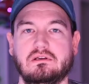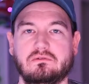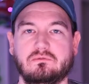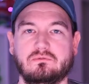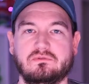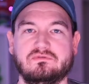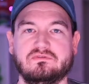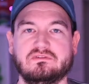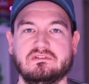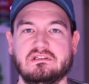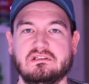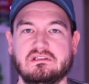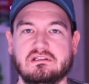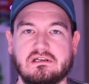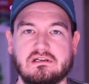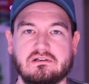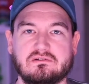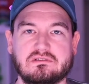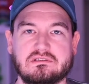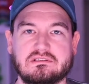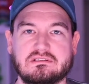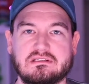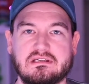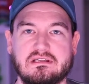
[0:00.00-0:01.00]
Now that we've seen
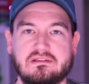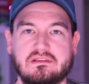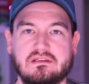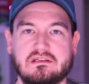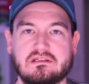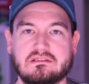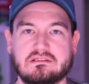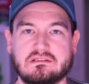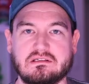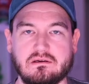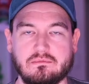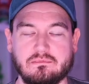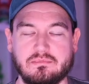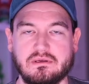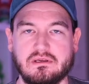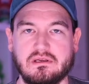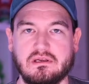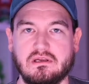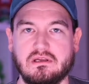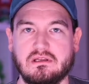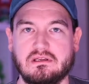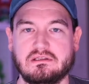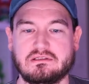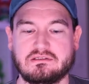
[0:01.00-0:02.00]
how to set things up,
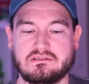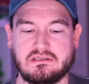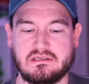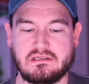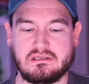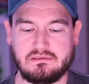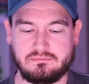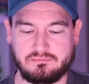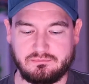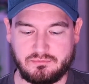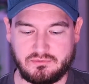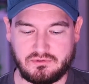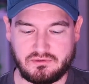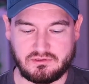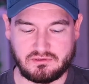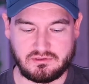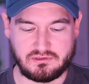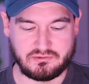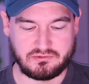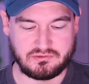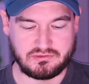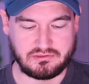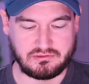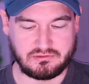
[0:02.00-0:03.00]
let's take a
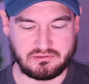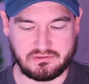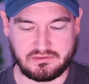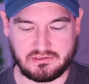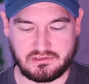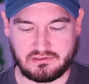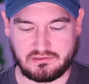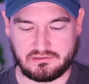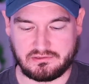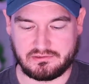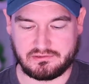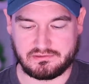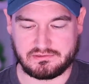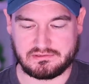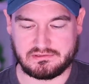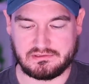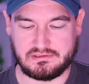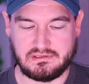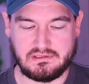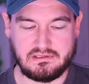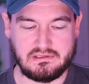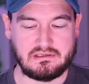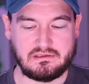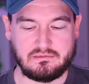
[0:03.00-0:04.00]
closer look at the kart.
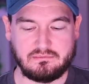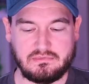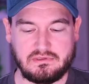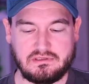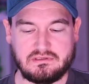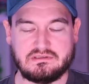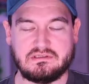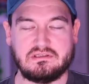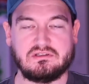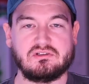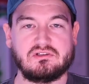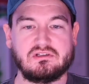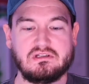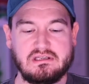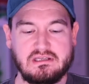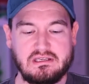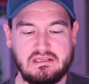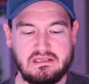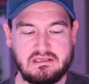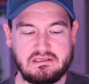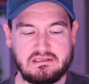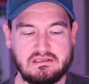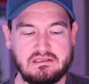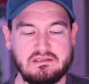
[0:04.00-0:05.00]
Um,
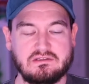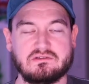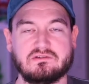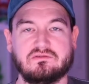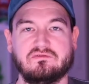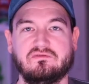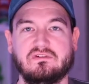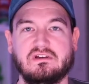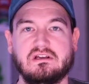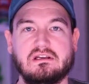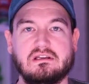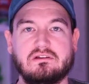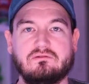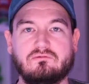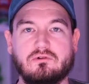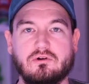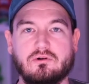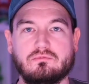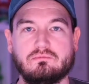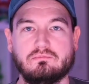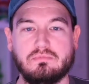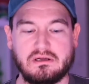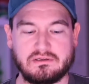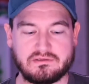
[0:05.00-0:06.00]
essentially it is a fairly
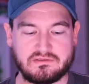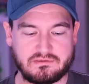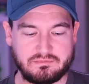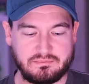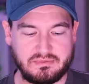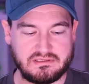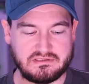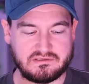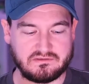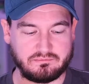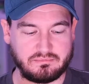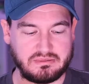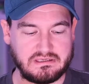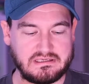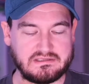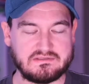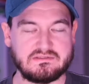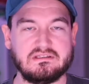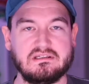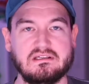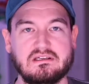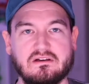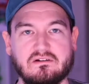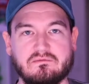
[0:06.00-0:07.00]
robust piece of
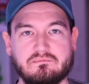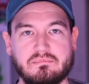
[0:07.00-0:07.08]
plastic.